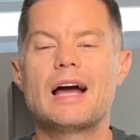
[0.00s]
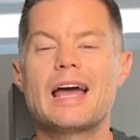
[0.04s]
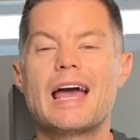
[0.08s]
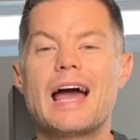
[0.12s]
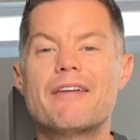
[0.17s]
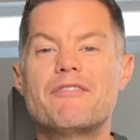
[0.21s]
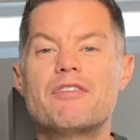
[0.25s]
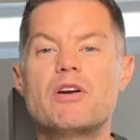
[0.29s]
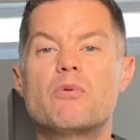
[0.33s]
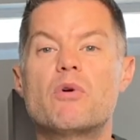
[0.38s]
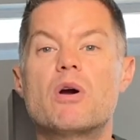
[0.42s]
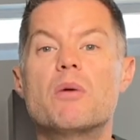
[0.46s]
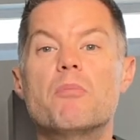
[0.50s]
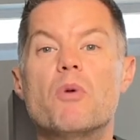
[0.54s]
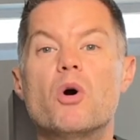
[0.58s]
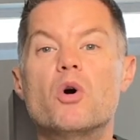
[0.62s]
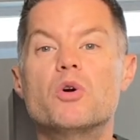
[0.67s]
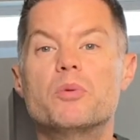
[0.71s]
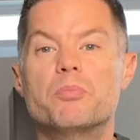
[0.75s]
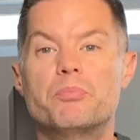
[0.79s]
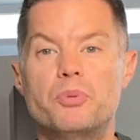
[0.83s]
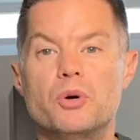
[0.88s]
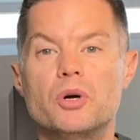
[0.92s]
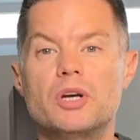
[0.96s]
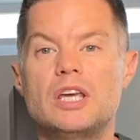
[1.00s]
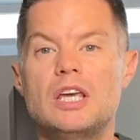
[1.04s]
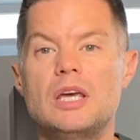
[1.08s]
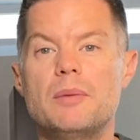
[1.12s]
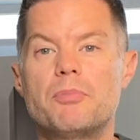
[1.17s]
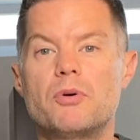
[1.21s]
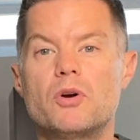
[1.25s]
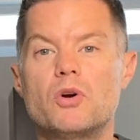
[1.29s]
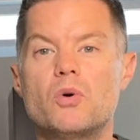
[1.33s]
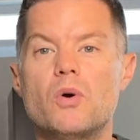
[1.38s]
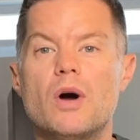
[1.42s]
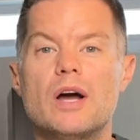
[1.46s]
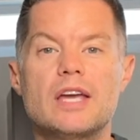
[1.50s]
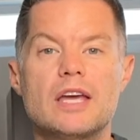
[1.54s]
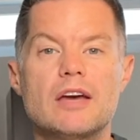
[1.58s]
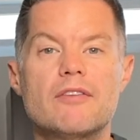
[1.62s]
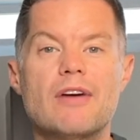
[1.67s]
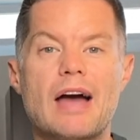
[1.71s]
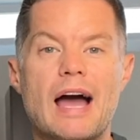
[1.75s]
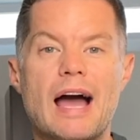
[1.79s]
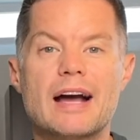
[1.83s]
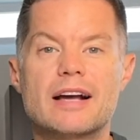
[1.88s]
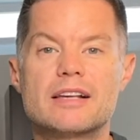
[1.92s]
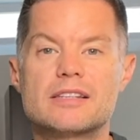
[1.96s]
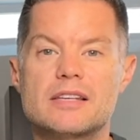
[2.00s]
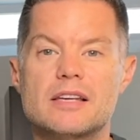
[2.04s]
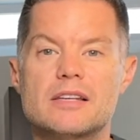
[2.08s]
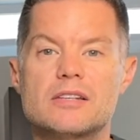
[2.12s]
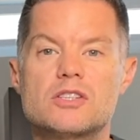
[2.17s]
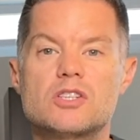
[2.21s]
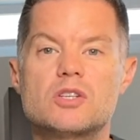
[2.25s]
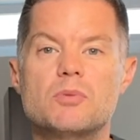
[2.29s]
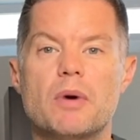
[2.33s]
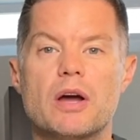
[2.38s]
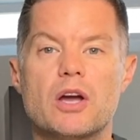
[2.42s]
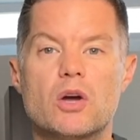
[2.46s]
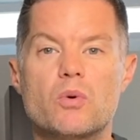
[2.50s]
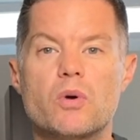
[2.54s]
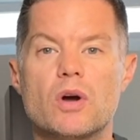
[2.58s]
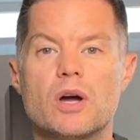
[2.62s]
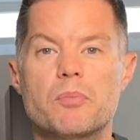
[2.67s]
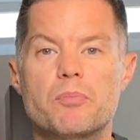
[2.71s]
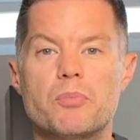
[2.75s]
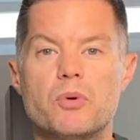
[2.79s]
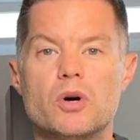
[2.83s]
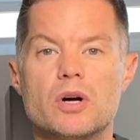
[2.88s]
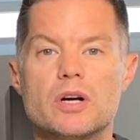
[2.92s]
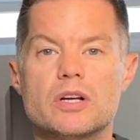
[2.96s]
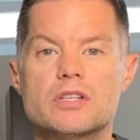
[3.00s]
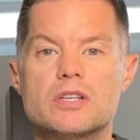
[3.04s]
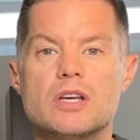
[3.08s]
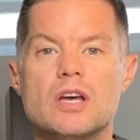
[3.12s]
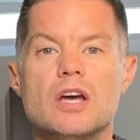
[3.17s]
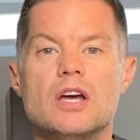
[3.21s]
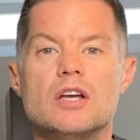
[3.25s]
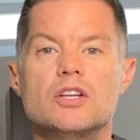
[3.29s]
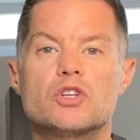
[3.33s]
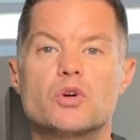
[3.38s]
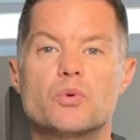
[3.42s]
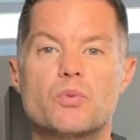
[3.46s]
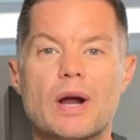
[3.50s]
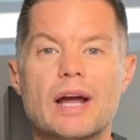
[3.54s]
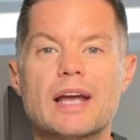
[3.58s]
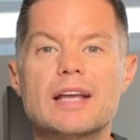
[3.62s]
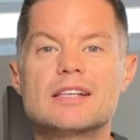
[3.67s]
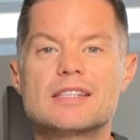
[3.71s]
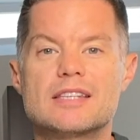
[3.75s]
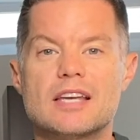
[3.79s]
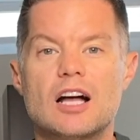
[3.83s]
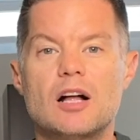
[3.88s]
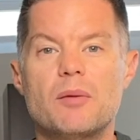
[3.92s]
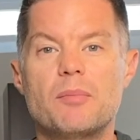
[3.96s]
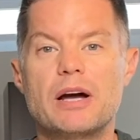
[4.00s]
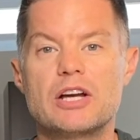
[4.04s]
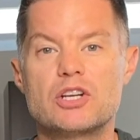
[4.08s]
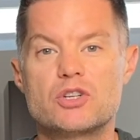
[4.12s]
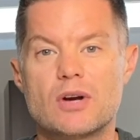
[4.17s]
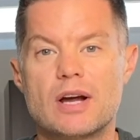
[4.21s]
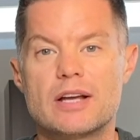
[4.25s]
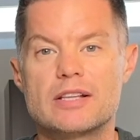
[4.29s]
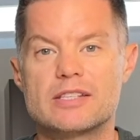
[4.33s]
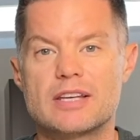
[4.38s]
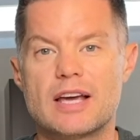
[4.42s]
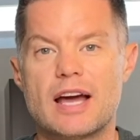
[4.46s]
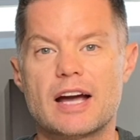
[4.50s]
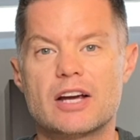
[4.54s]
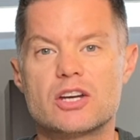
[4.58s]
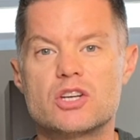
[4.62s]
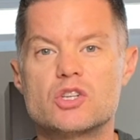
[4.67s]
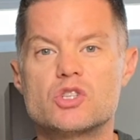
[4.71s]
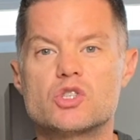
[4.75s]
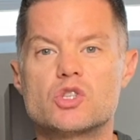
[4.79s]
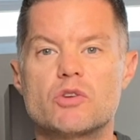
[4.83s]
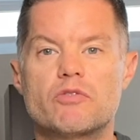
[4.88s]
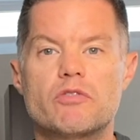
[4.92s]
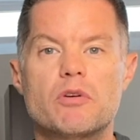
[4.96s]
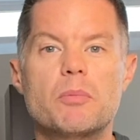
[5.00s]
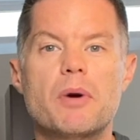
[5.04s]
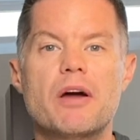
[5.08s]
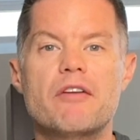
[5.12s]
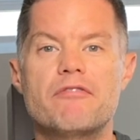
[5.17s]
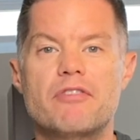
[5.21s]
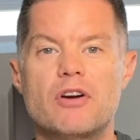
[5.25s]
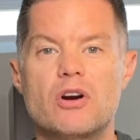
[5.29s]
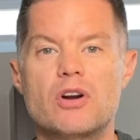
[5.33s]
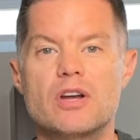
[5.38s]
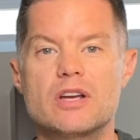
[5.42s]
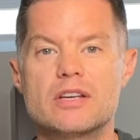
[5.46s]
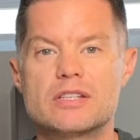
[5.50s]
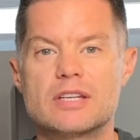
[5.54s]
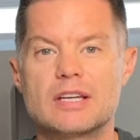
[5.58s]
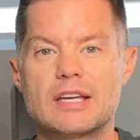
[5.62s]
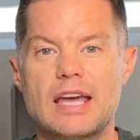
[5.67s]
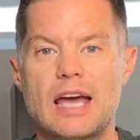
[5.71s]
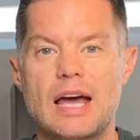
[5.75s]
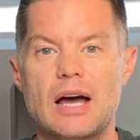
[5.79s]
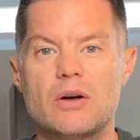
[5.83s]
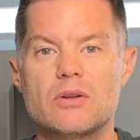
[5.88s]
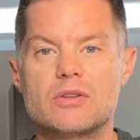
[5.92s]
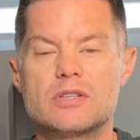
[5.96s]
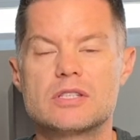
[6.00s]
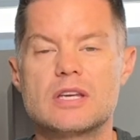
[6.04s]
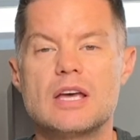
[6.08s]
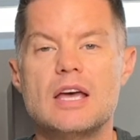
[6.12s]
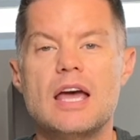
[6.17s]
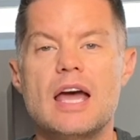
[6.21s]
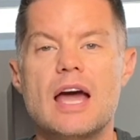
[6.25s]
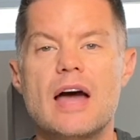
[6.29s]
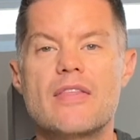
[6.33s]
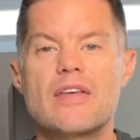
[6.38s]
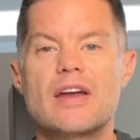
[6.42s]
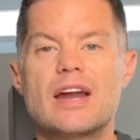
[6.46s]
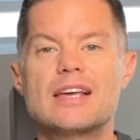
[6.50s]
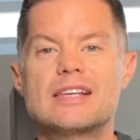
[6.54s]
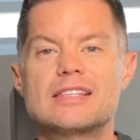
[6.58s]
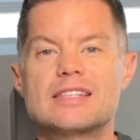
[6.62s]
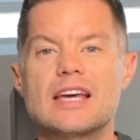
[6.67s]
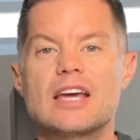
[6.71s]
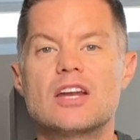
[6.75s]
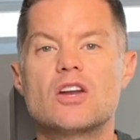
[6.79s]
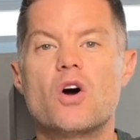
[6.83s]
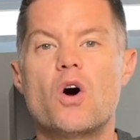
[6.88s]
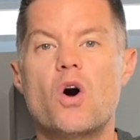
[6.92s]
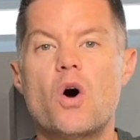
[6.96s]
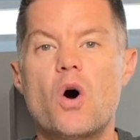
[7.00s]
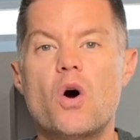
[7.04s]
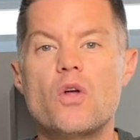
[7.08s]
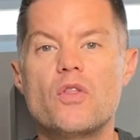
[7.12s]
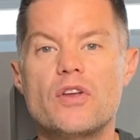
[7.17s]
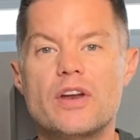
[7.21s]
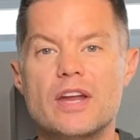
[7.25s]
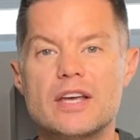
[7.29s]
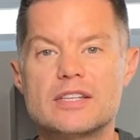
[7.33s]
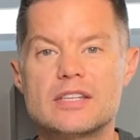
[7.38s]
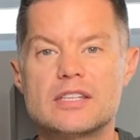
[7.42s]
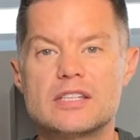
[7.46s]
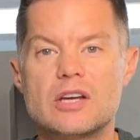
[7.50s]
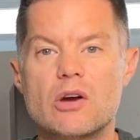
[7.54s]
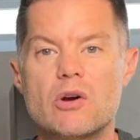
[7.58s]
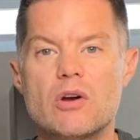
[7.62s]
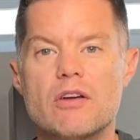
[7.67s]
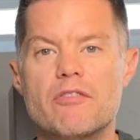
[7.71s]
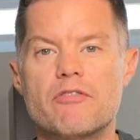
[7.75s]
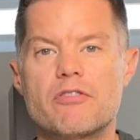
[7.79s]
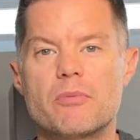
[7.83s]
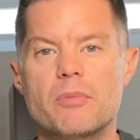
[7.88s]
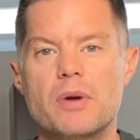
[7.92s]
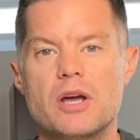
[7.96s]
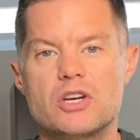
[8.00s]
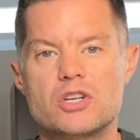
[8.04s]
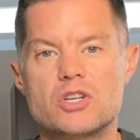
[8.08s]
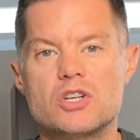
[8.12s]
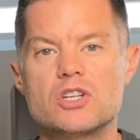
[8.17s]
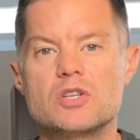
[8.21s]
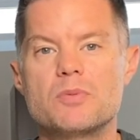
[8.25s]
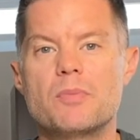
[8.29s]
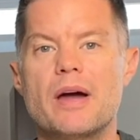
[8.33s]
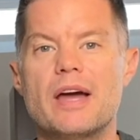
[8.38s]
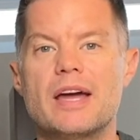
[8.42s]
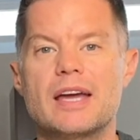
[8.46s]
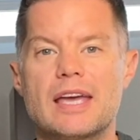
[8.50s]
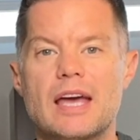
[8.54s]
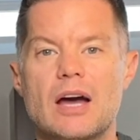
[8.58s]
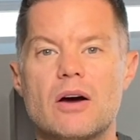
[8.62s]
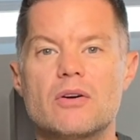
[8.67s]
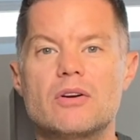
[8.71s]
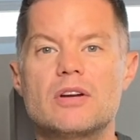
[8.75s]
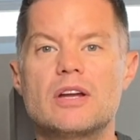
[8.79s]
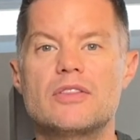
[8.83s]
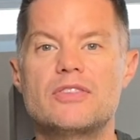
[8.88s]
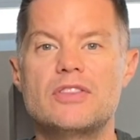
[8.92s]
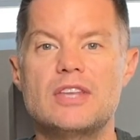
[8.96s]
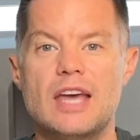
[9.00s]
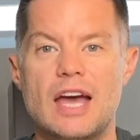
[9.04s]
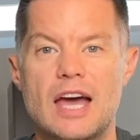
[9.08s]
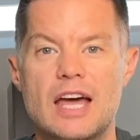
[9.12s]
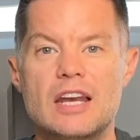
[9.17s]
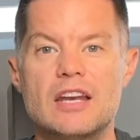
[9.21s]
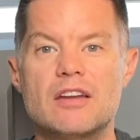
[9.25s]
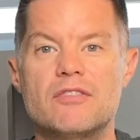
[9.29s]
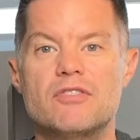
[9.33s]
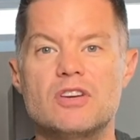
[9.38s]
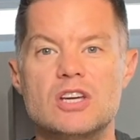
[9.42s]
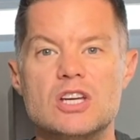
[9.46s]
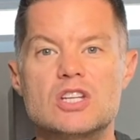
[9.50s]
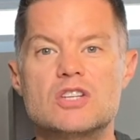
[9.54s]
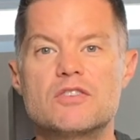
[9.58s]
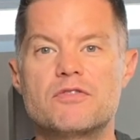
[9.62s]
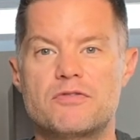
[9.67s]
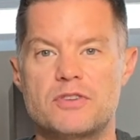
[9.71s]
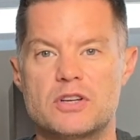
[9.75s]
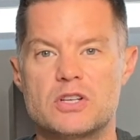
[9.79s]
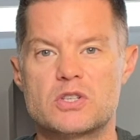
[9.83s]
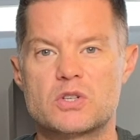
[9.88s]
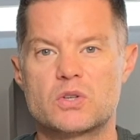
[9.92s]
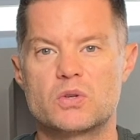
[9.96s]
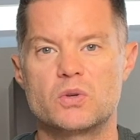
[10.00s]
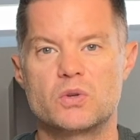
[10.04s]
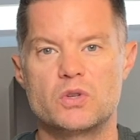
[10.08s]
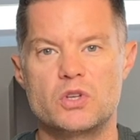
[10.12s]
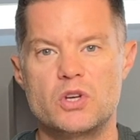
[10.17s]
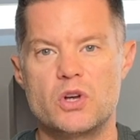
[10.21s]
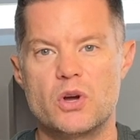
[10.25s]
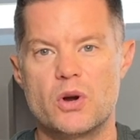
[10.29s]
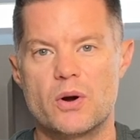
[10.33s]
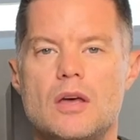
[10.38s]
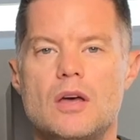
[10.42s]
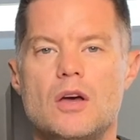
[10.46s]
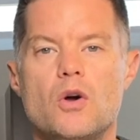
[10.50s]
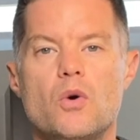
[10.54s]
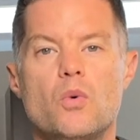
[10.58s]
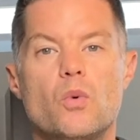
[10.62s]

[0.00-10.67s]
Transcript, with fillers: I have a remote bookkeeper who I give access to my QuickBooks to reconcile my transactions over my various accounts, and then I send all the necessary information to my accountant at the end of each fiscal year.